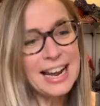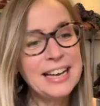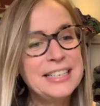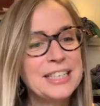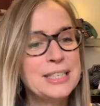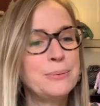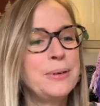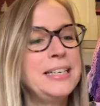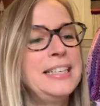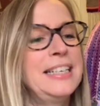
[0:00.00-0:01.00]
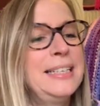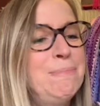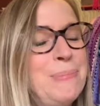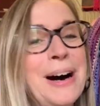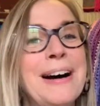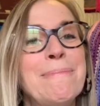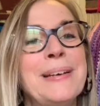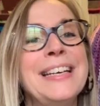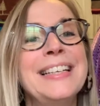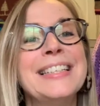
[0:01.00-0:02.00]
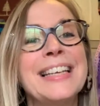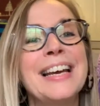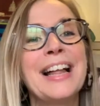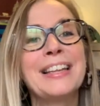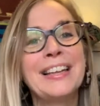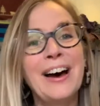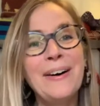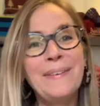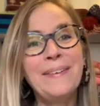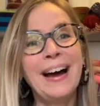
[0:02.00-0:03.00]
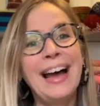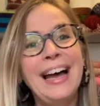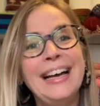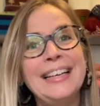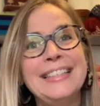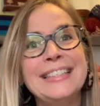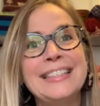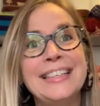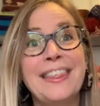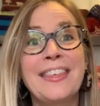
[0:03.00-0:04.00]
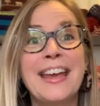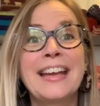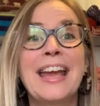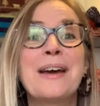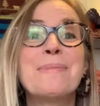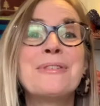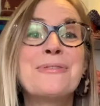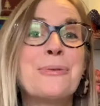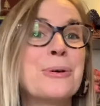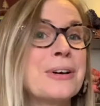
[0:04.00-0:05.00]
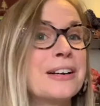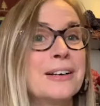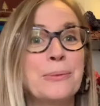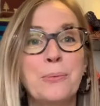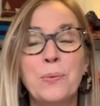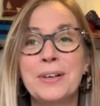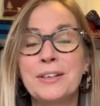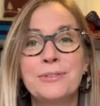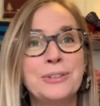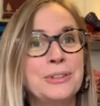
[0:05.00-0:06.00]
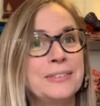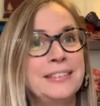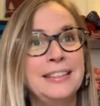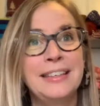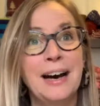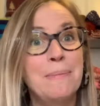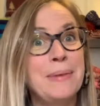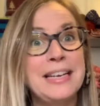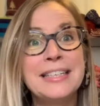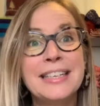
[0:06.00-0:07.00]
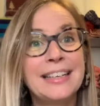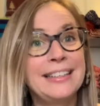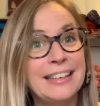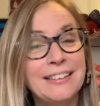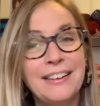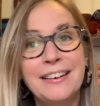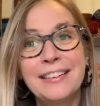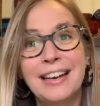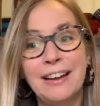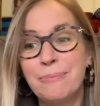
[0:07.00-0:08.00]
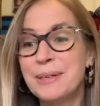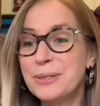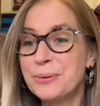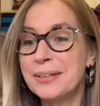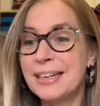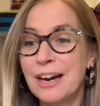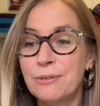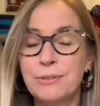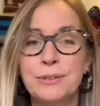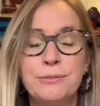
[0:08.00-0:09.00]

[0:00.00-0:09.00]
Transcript: I just wanted to pop in and say hello and to thank Ambah for her wonderful, amazing knit along that I've been doing now for